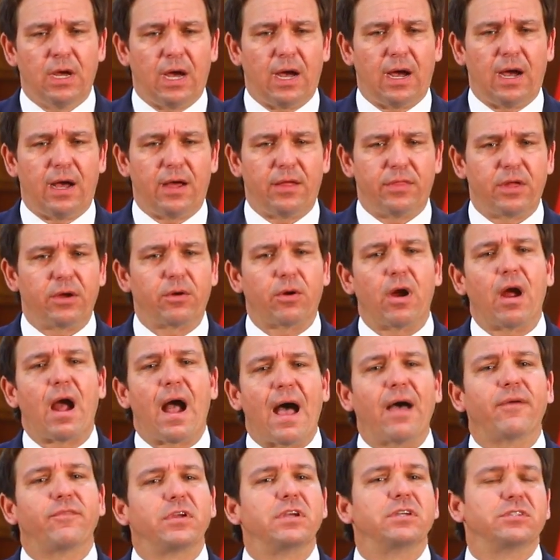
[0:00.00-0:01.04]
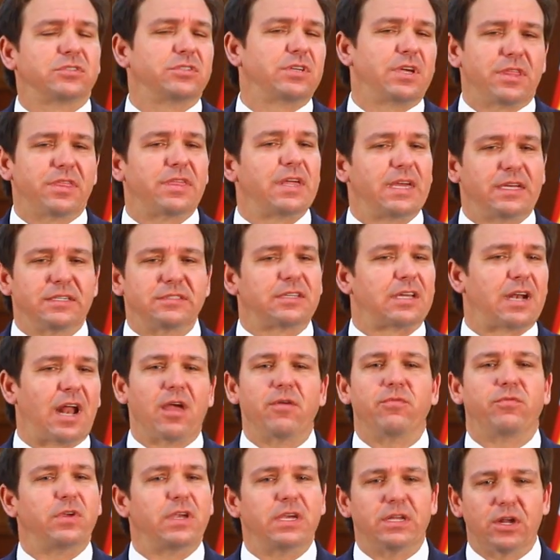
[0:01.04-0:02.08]
uh, there are obviously things that
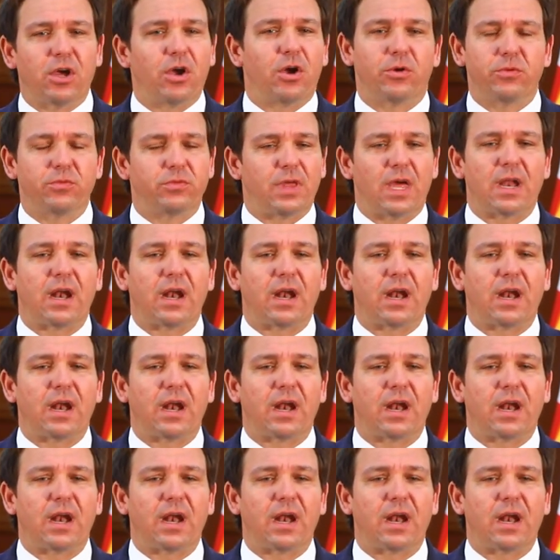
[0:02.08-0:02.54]
I vetoed